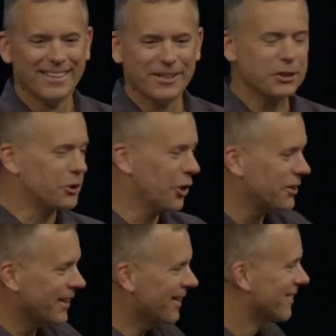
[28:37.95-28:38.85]
He just
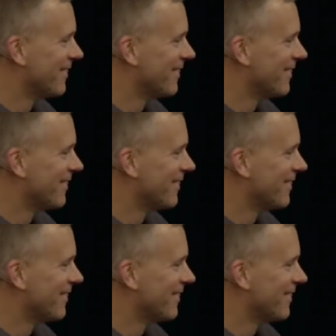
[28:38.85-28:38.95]
cooked it.